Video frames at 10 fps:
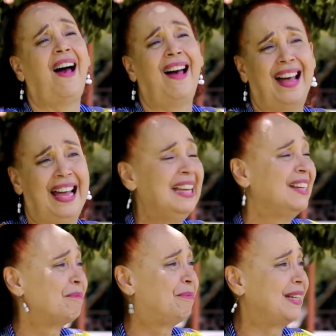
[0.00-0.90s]

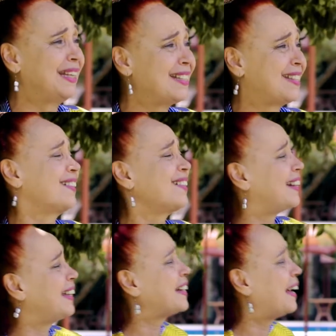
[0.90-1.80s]
Please just
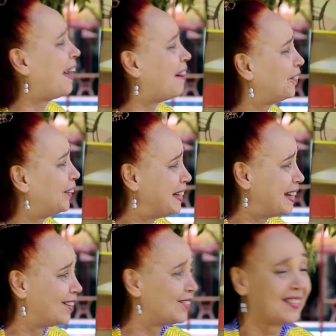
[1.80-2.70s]
let her have her
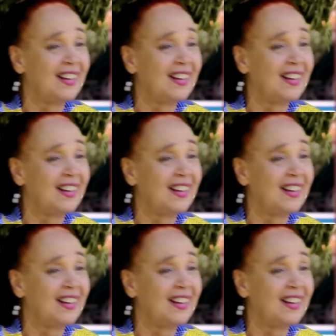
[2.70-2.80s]
nails.